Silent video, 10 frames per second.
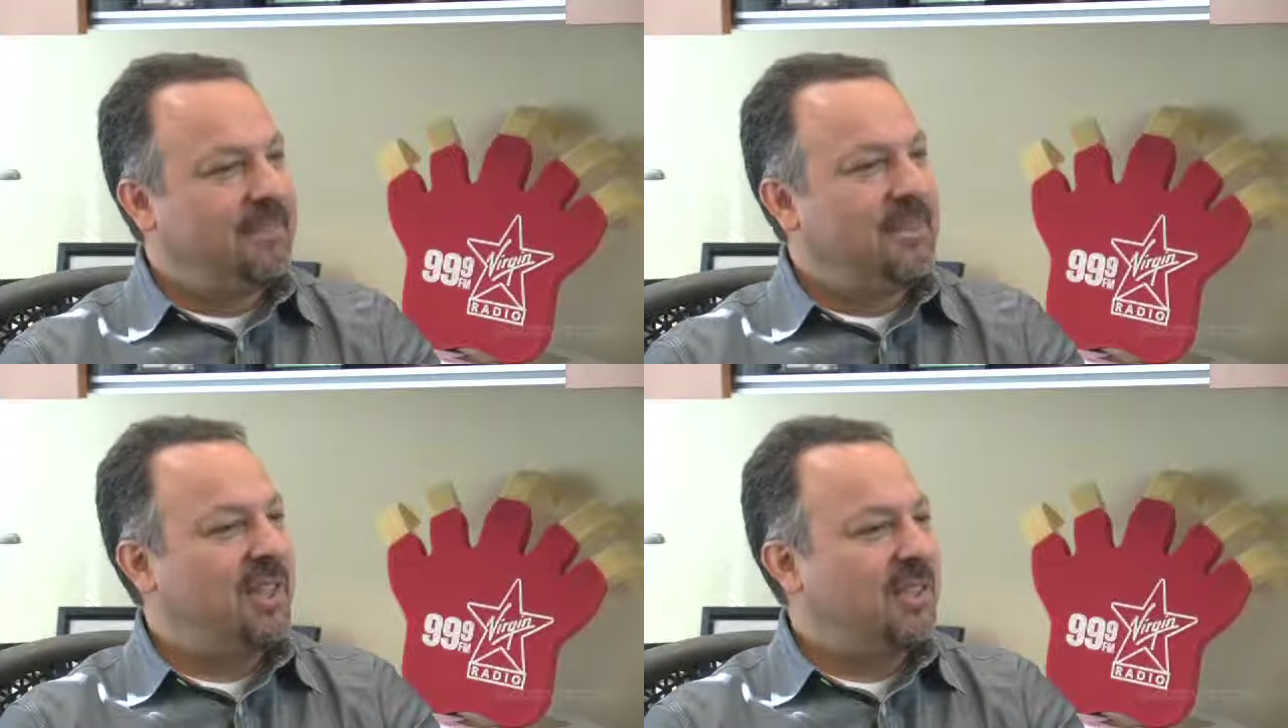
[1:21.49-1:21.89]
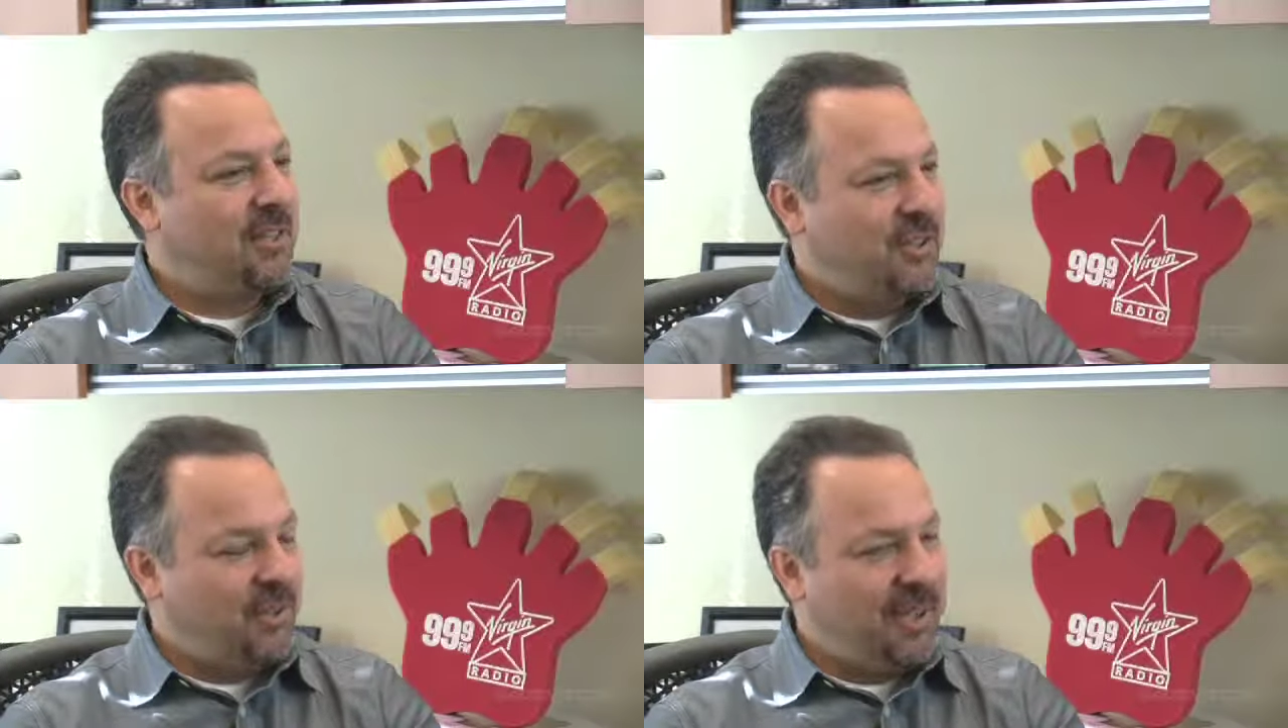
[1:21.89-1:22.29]
Stayed
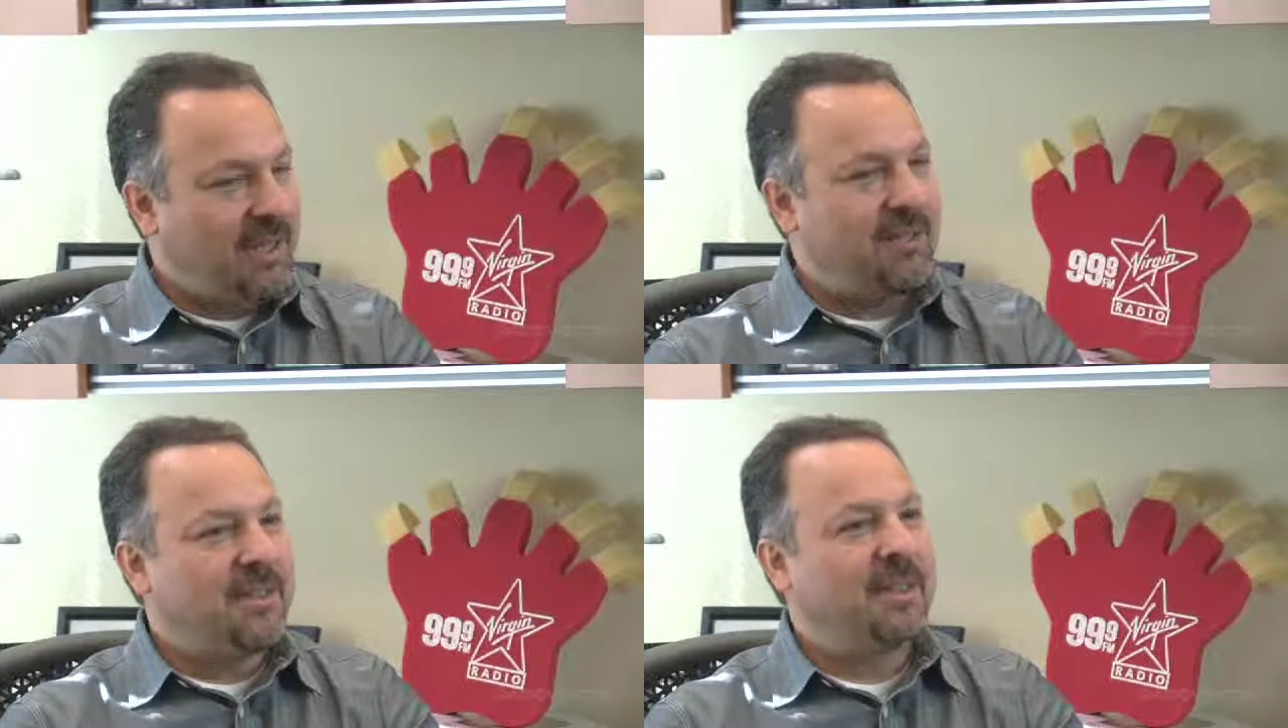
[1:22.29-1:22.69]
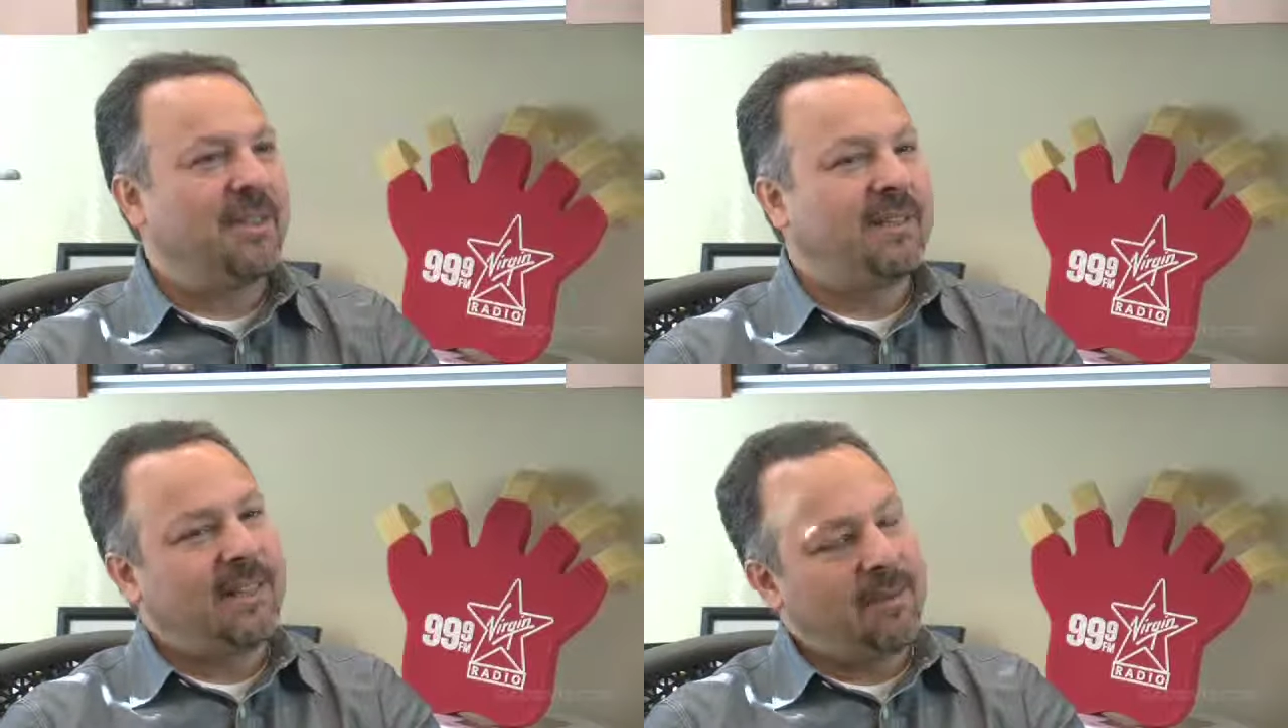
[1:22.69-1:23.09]
there two years, and
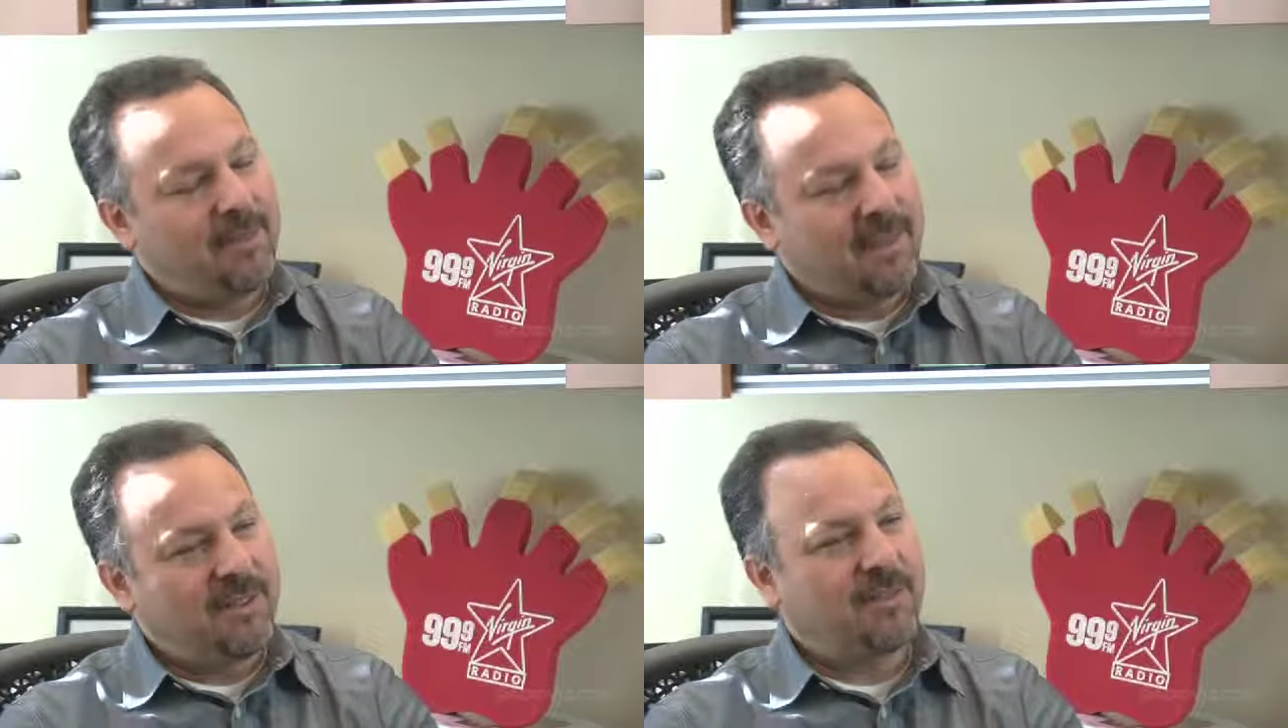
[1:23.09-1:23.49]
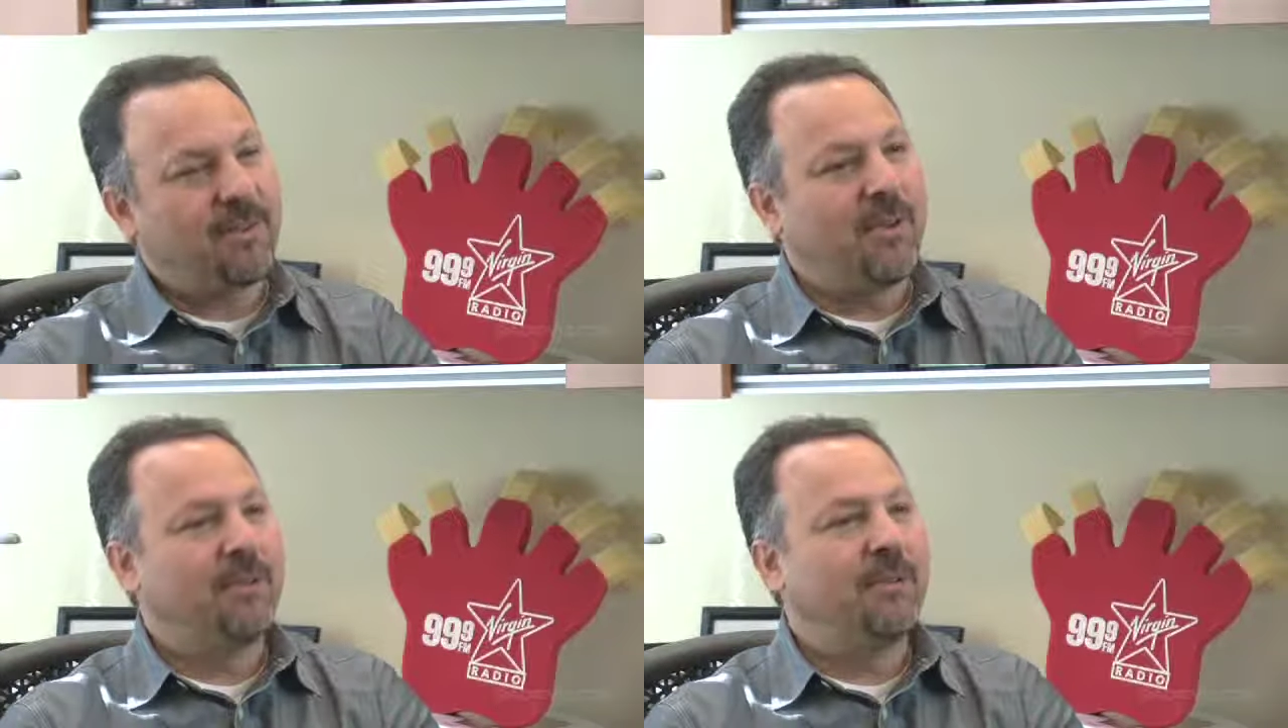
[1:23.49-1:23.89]
then came back to
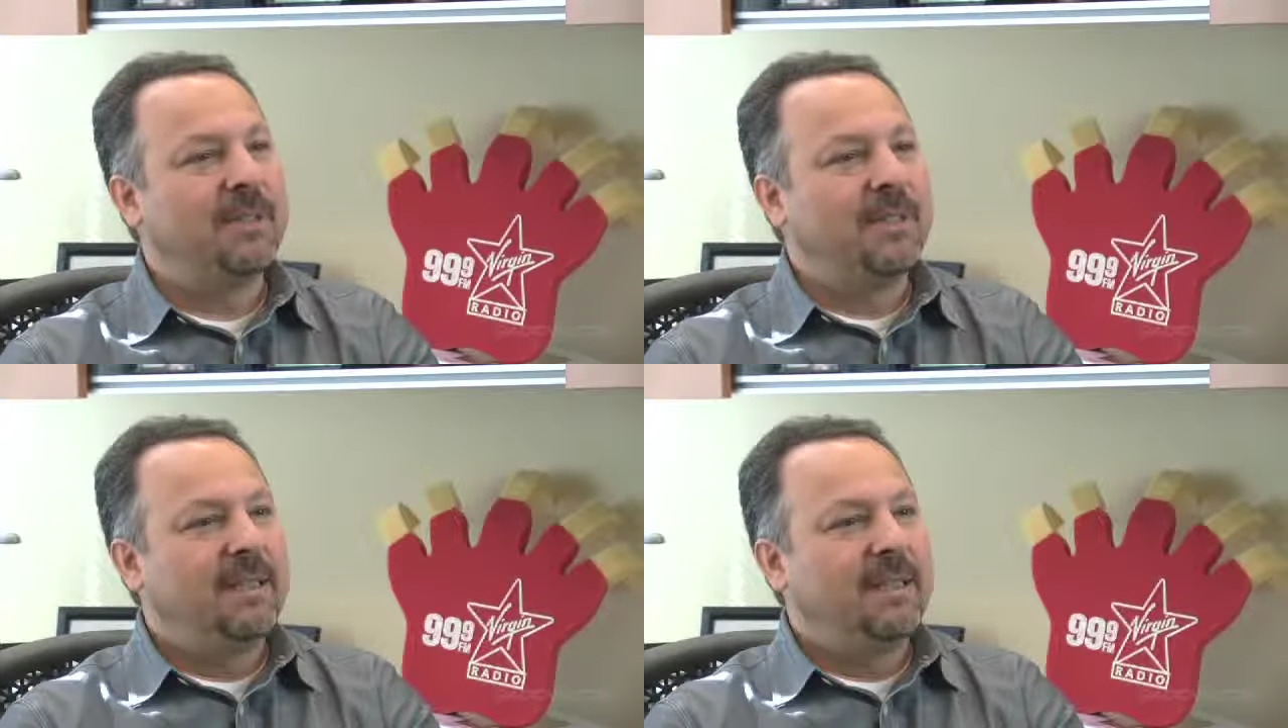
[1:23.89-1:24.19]
Toronto